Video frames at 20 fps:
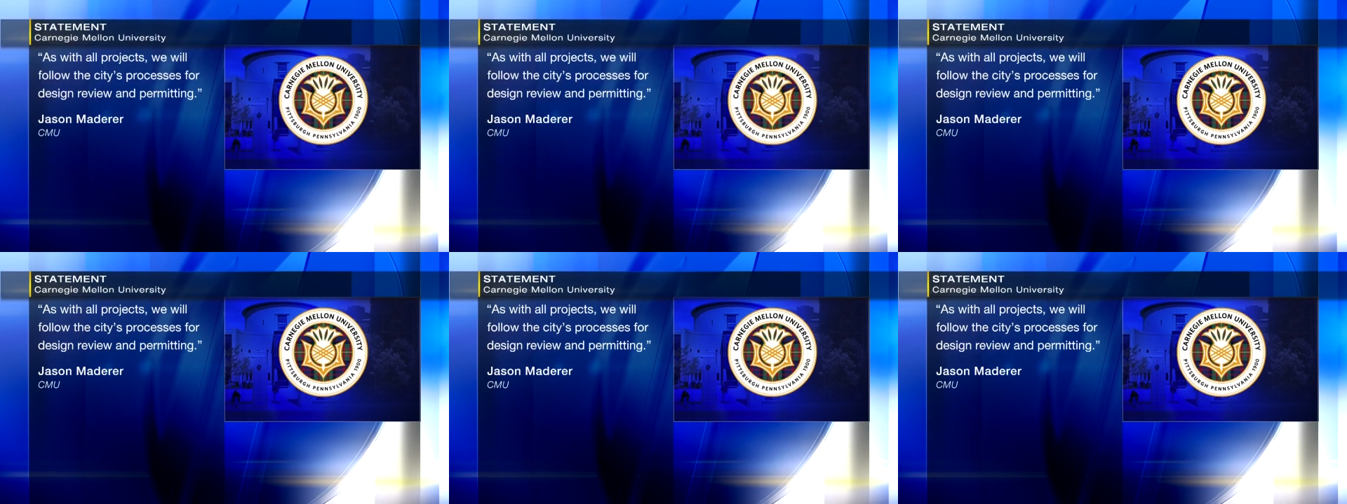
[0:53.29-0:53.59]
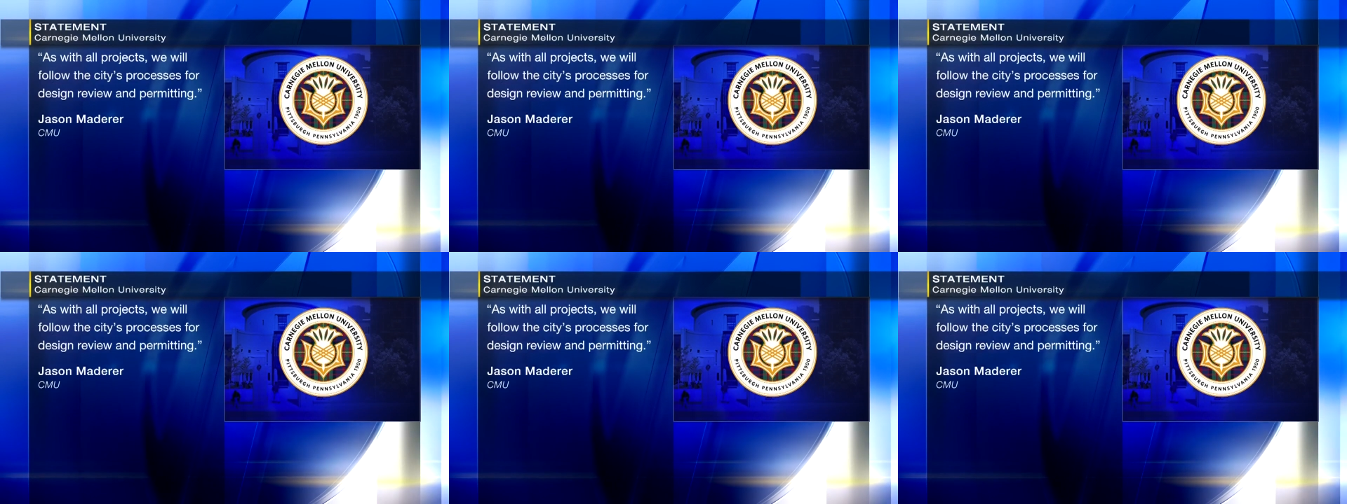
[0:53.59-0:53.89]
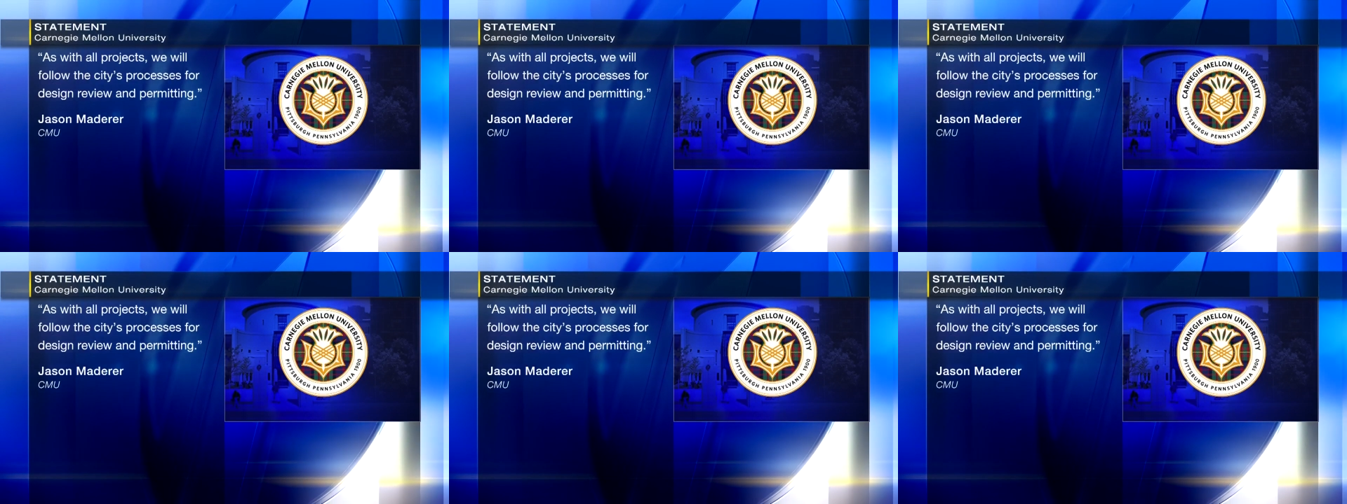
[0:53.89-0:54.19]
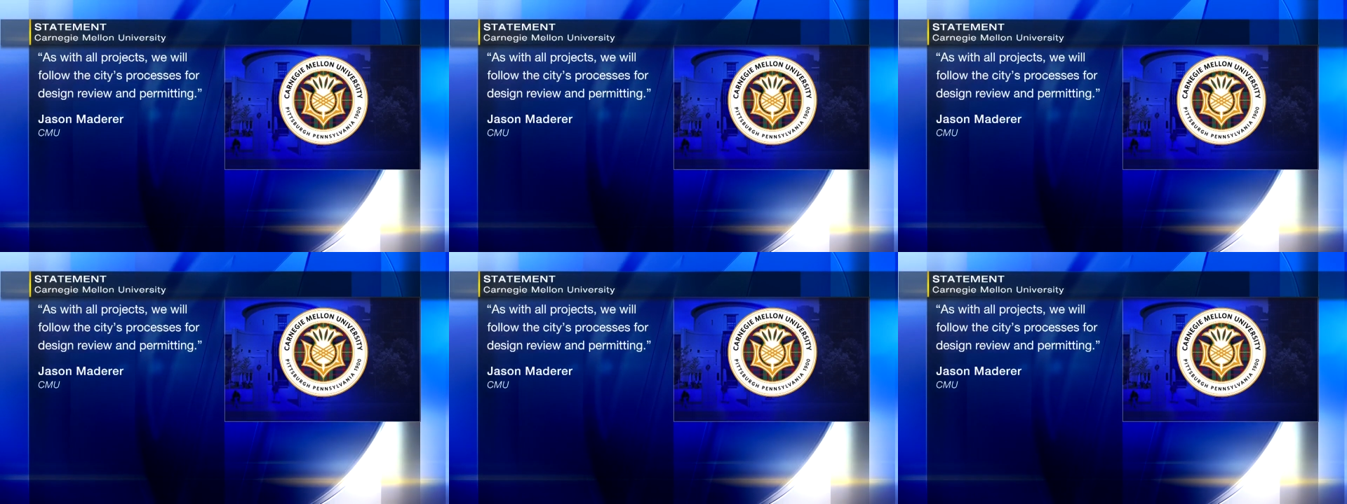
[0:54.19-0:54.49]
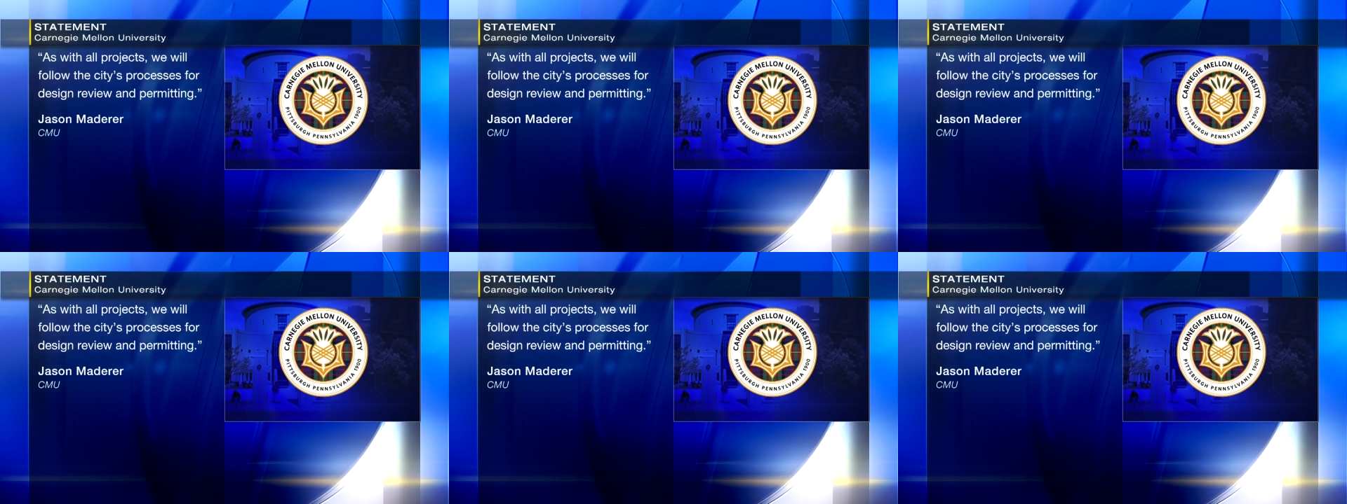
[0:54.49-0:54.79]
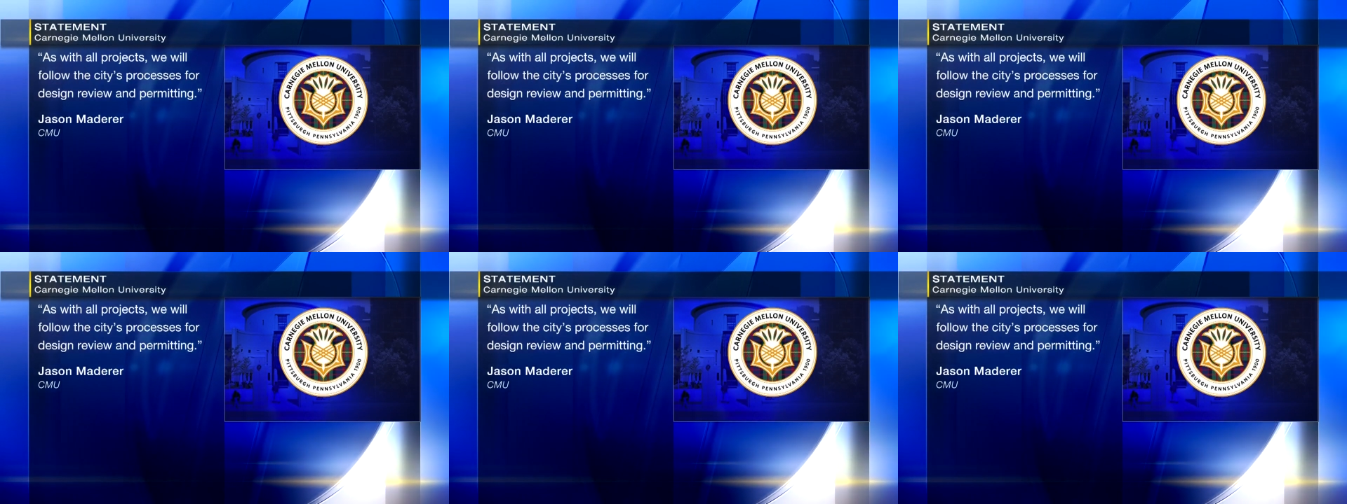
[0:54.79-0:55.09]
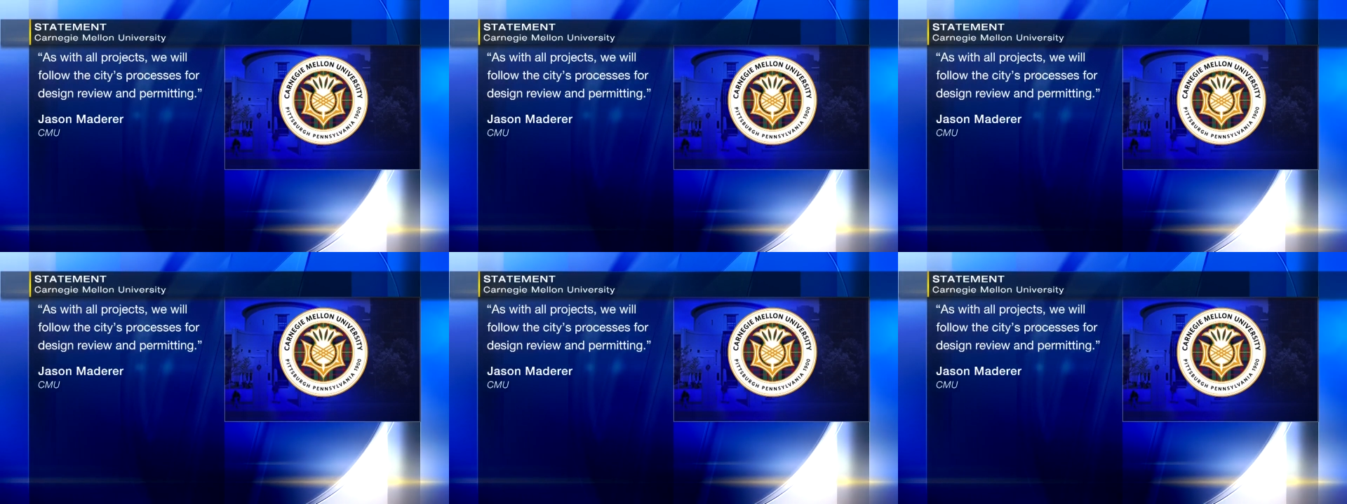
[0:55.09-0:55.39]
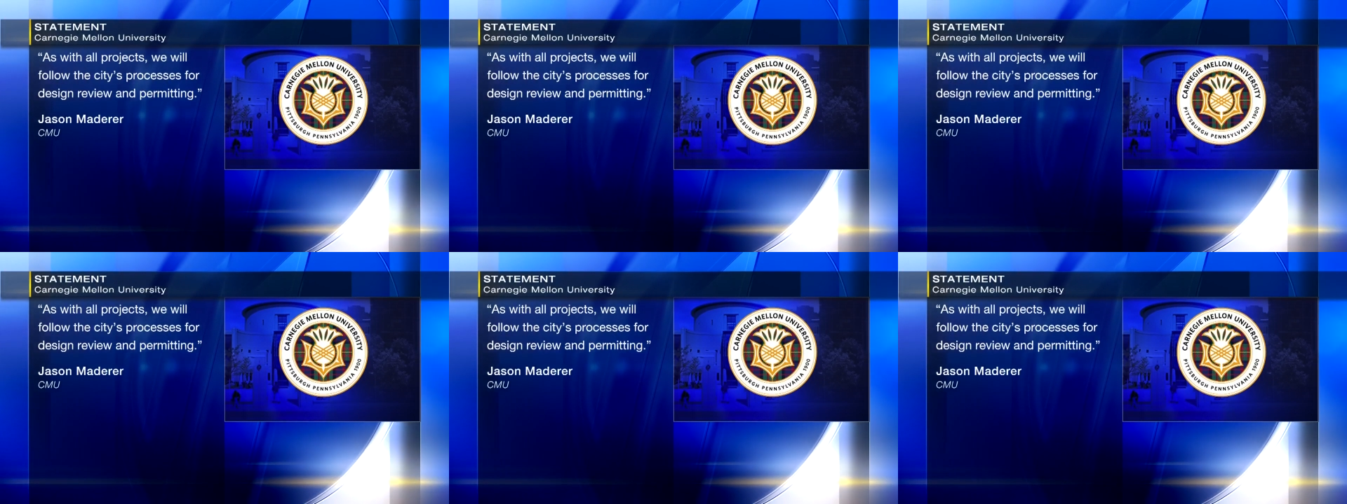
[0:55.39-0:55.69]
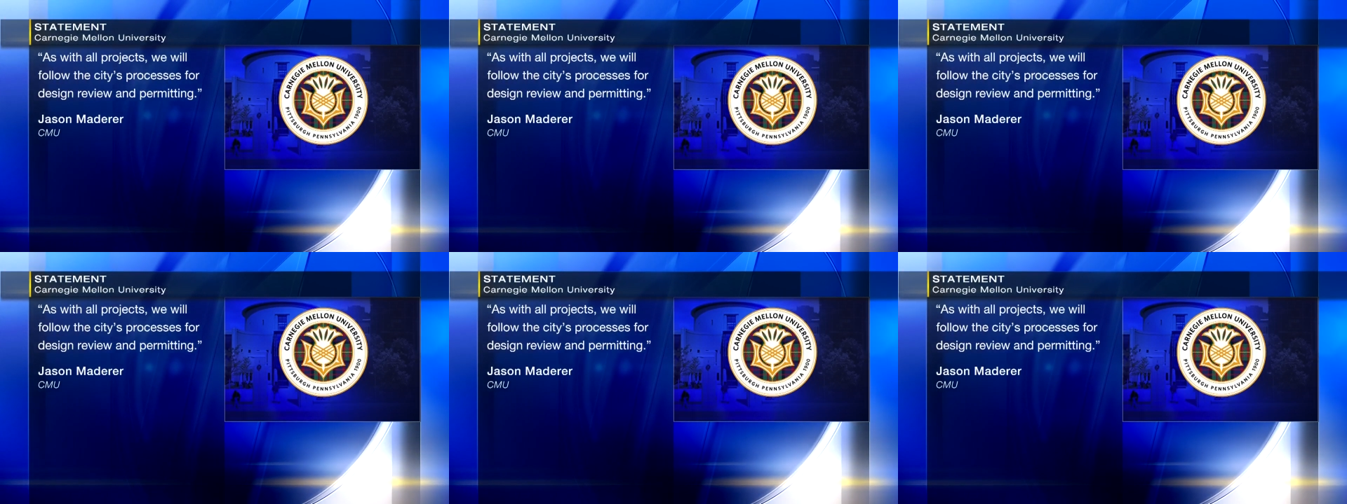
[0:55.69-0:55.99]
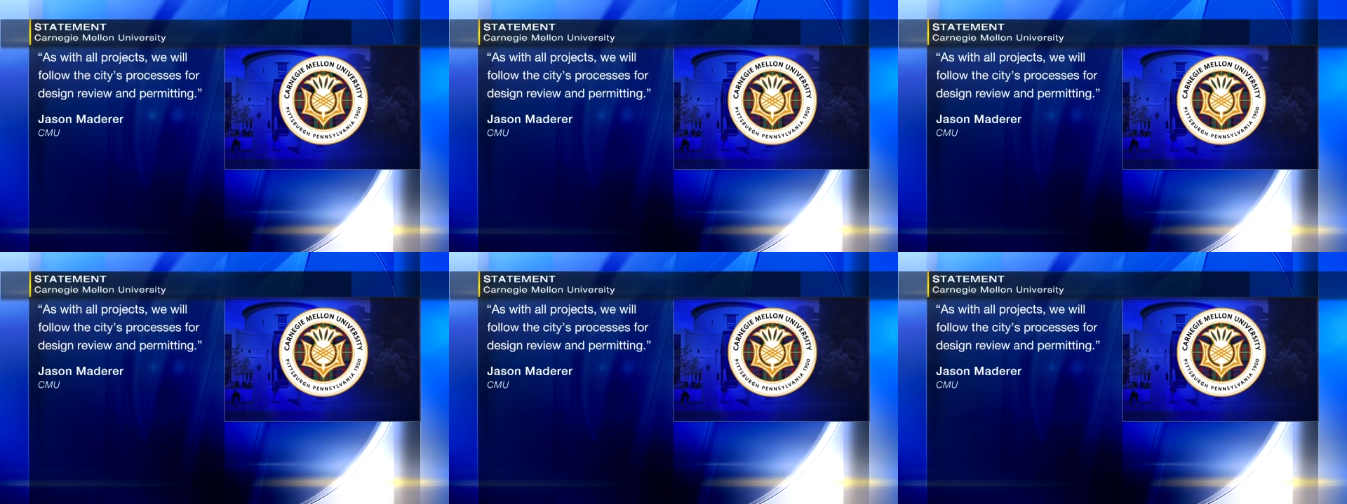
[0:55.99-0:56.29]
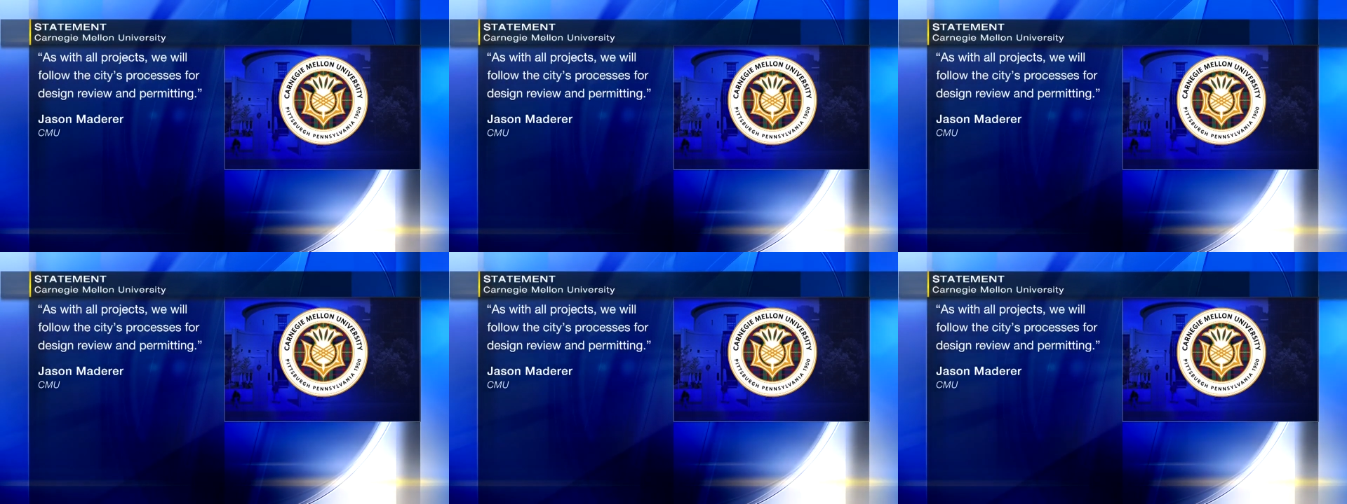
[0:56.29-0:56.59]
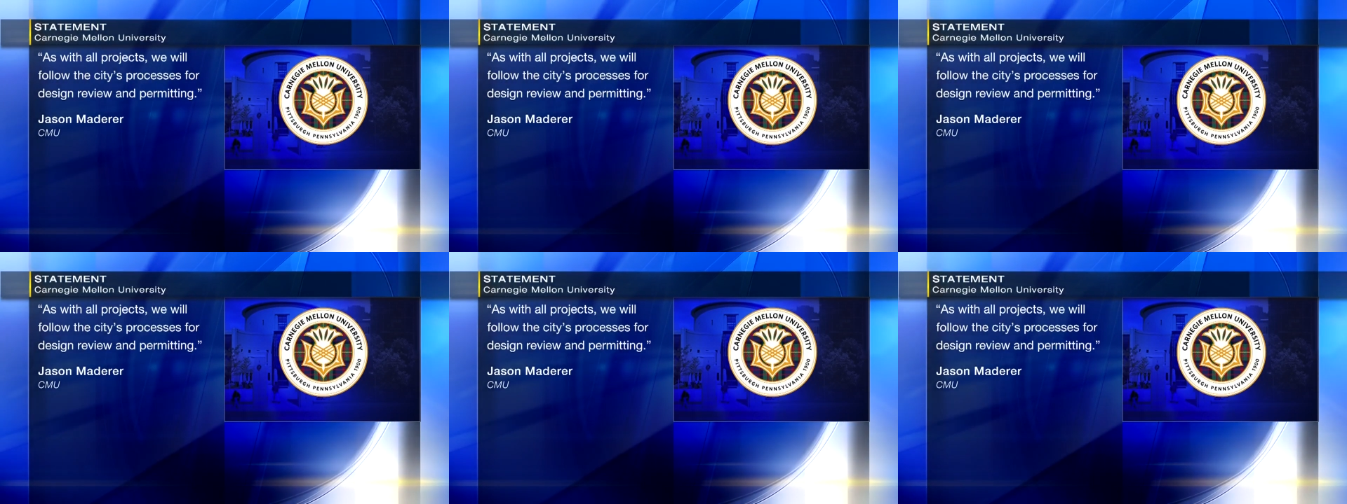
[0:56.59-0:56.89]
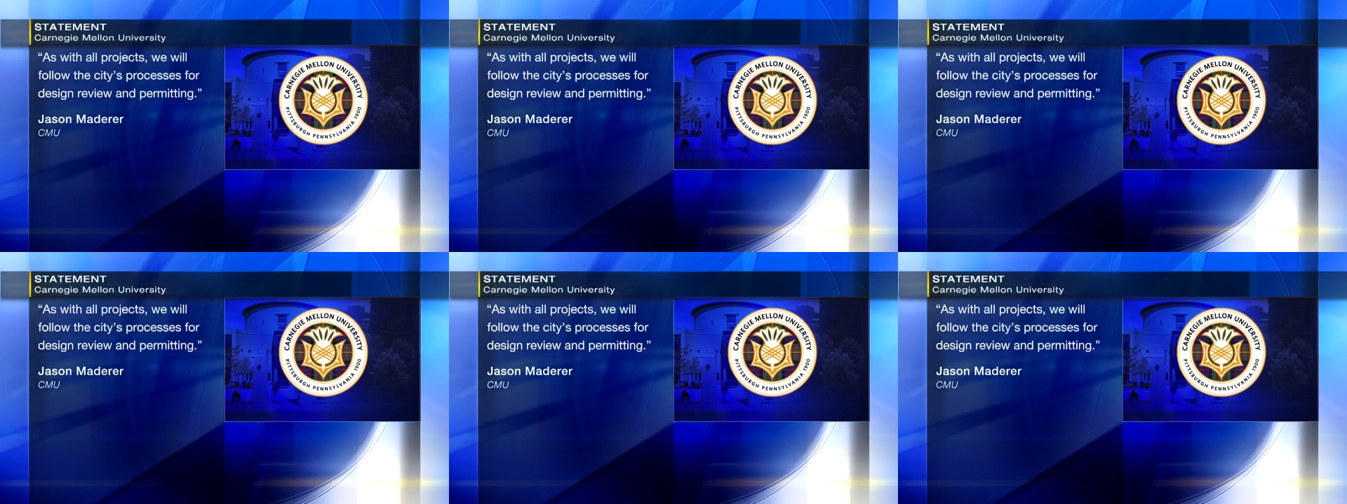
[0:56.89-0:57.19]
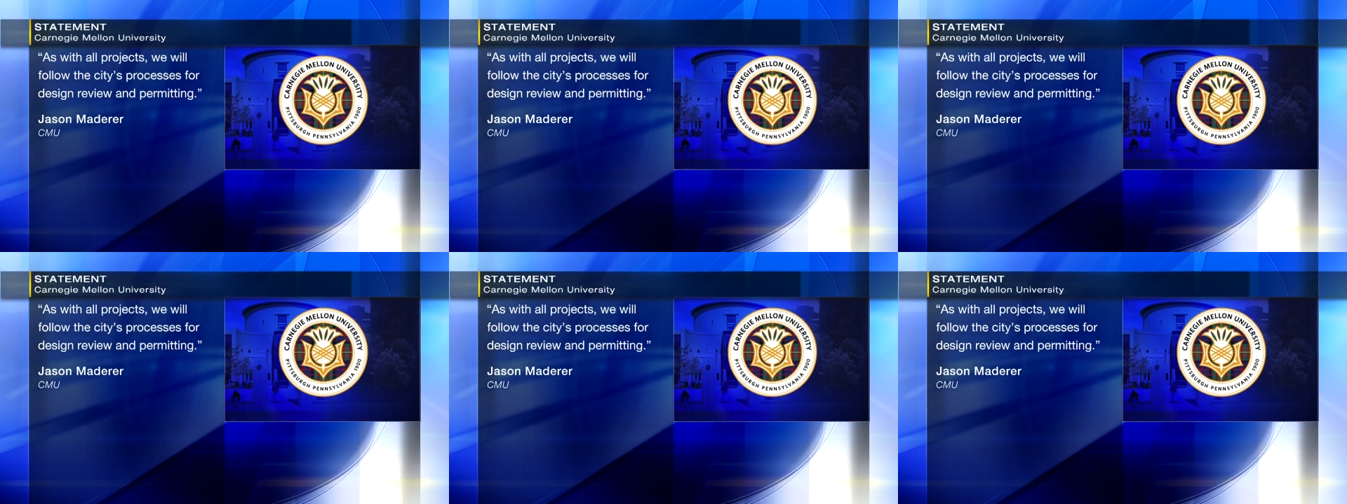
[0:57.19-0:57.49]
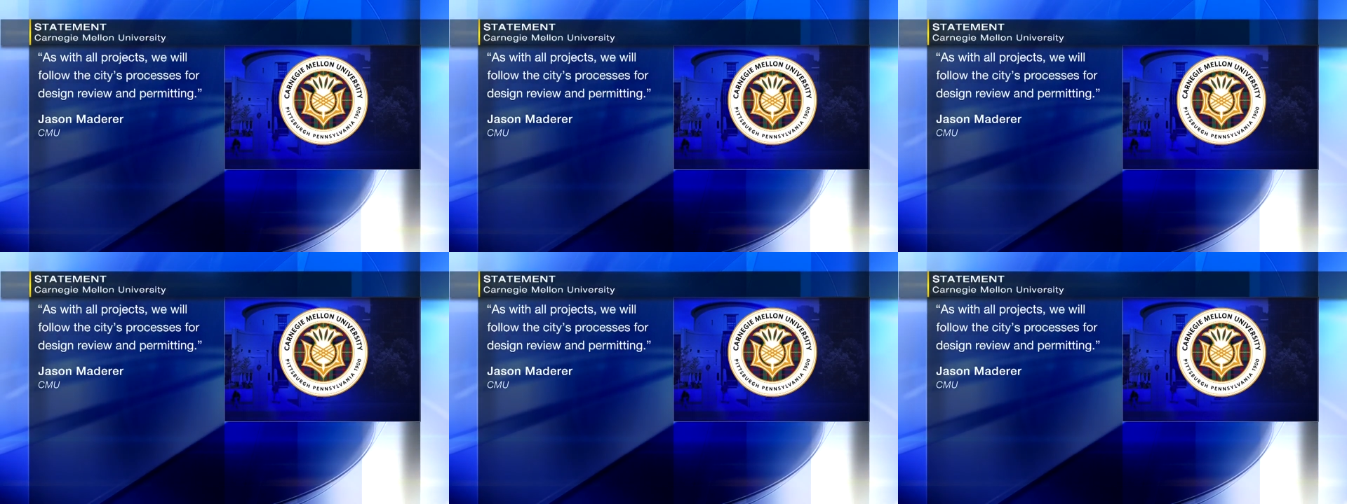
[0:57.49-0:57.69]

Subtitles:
(no speaker visible)